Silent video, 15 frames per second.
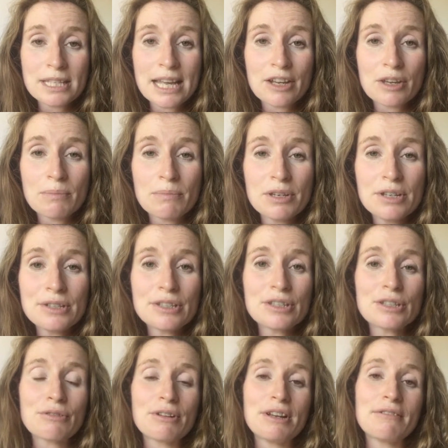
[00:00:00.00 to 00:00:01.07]
their computer
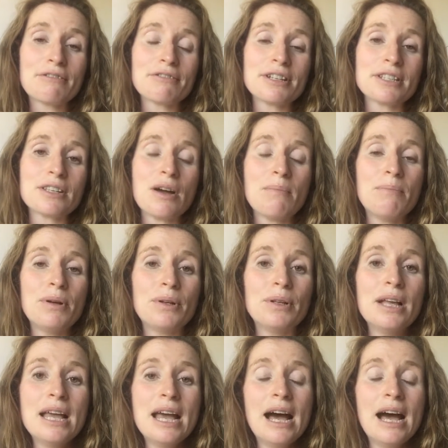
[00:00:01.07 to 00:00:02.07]
screen, for example.